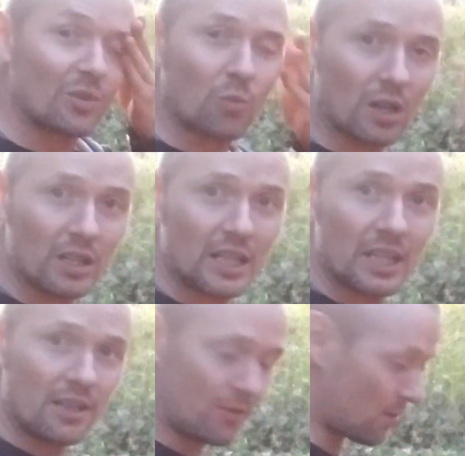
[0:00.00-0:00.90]
and we're going to
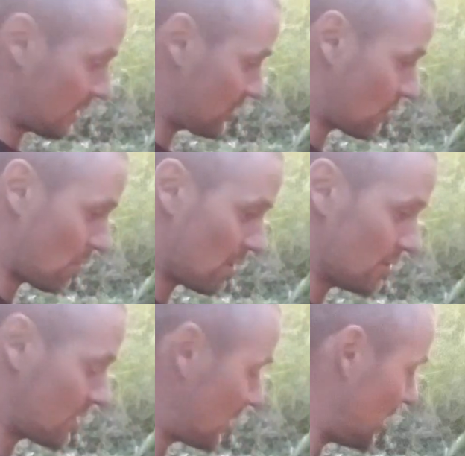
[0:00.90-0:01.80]
eat 3
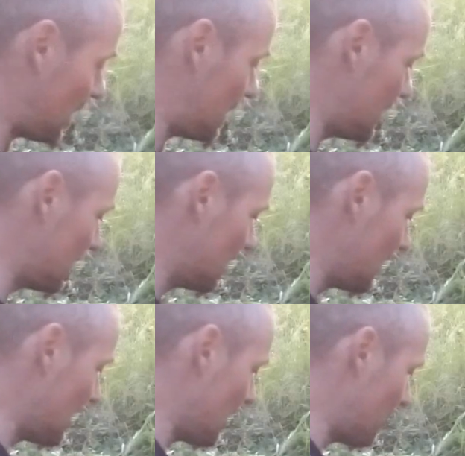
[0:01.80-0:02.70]
squirrels tonight,
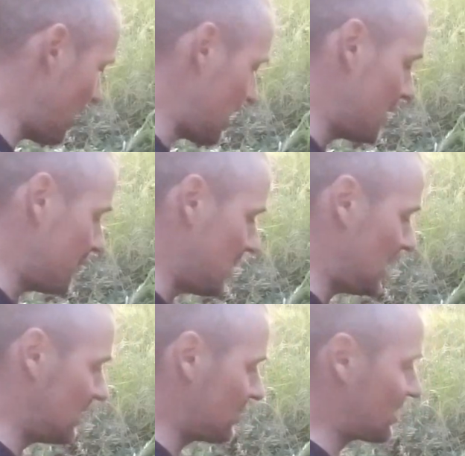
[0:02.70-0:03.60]
but it
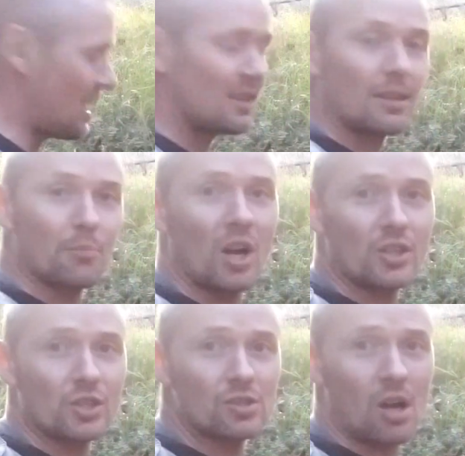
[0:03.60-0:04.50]
means that the
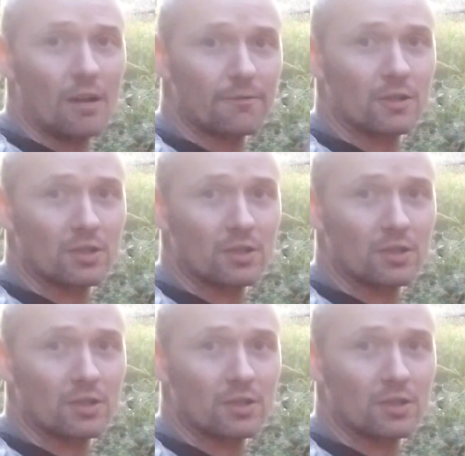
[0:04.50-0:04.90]
pressure's off for